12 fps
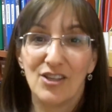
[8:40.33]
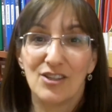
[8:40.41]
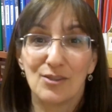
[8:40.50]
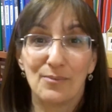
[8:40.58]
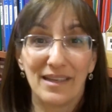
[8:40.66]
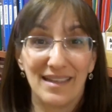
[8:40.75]

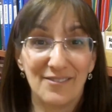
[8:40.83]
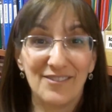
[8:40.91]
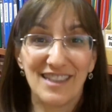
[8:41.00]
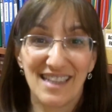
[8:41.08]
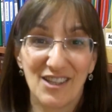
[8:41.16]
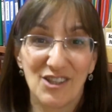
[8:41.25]
So my
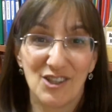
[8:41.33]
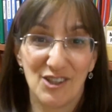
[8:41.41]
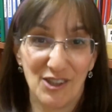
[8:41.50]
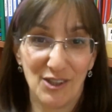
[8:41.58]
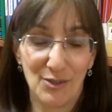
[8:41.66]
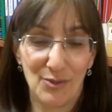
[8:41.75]
invitation
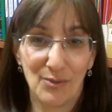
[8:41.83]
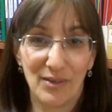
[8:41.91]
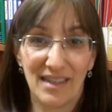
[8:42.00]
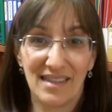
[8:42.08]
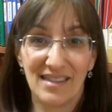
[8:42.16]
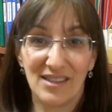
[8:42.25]
to you
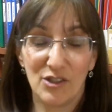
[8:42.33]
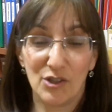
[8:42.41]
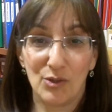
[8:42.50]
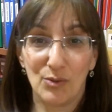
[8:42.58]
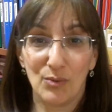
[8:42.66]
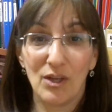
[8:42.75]
is
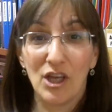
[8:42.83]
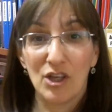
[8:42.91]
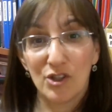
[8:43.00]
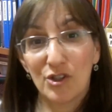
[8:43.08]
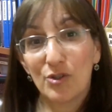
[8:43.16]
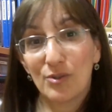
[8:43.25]
to
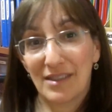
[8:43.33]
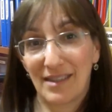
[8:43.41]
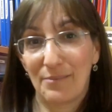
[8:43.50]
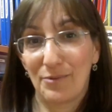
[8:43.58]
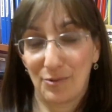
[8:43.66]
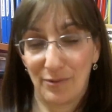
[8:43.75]
do
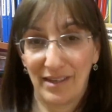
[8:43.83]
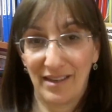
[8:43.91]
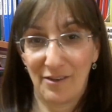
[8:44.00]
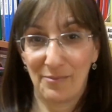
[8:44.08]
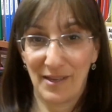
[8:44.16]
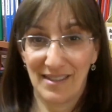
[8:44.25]
step 3
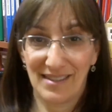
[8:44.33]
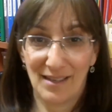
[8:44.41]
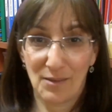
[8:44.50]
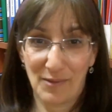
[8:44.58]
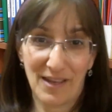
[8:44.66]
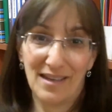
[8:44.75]
of
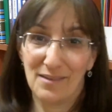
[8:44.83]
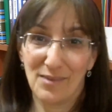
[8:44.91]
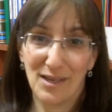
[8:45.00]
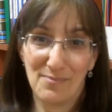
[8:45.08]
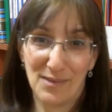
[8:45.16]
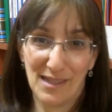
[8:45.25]
Pesach Planning
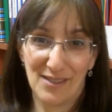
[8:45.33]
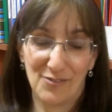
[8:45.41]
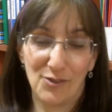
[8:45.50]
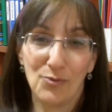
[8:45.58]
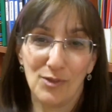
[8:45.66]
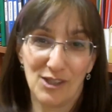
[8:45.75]
Made
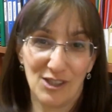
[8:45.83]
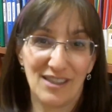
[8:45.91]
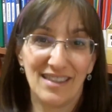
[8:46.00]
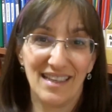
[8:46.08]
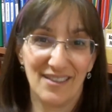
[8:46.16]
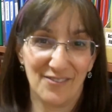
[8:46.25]
Peaceful, which is
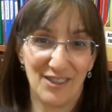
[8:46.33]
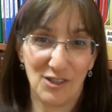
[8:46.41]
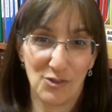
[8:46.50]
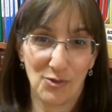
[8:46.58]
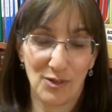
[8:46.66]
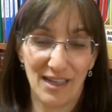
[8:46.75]
the
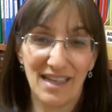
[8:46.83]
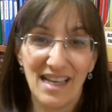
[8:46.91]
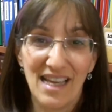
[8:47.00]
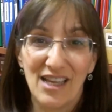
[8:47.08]
inventory,